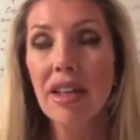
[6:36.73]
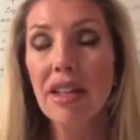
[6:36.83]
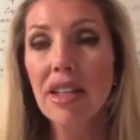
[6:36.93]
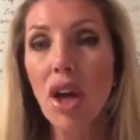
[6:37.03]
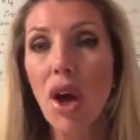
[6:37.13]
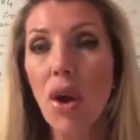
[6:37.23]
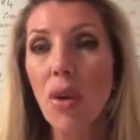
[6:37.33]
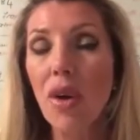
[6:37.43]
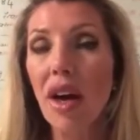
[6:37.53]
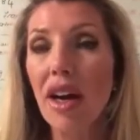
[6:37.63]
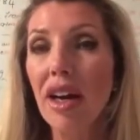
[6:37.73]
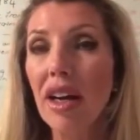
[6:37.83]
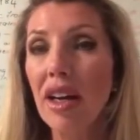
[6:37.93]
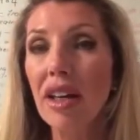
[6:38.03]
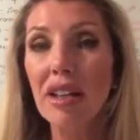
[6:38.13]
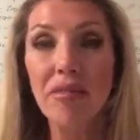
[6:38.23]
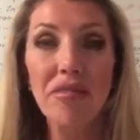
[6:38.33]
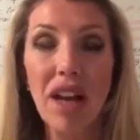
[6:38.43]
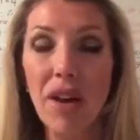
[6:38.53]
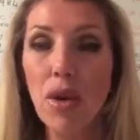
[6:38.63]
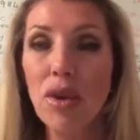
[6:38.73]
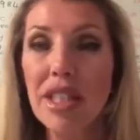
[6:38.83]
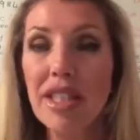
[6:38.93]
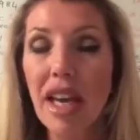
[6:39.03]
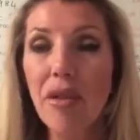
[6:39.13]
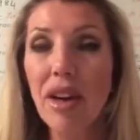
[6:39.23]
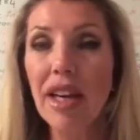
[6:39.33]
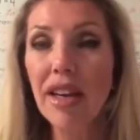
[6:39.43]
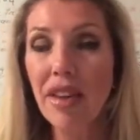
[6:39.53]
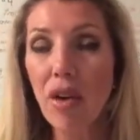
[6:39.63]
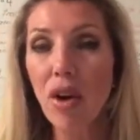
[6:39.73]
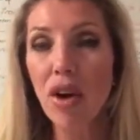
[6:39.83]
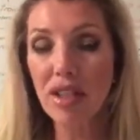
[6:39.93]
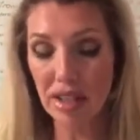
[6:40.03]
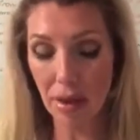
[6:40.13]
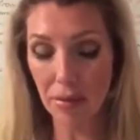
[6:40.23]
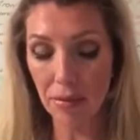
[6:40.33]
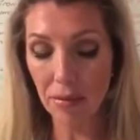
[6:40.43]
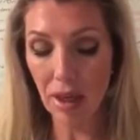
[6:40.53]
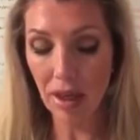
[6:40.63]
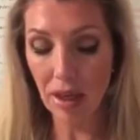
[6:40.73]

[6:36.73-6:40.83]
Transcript: So I don't know what to say really. There are some